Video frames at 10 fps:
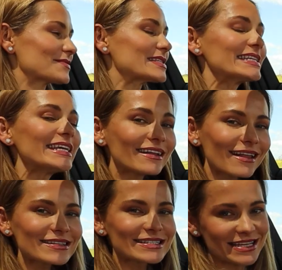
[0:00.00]
The C
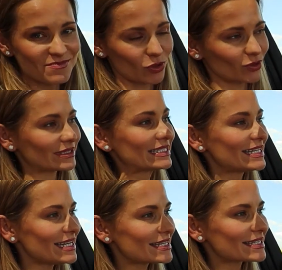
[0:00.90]
Class T model,
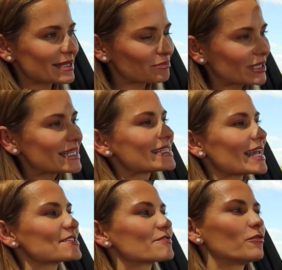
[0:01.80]
T simply
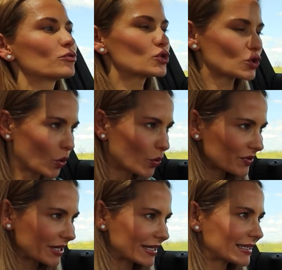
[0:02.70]
stands for
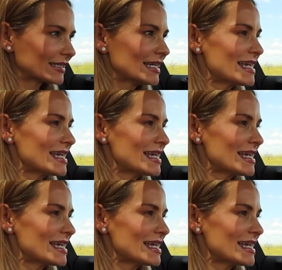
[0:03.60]
Touring.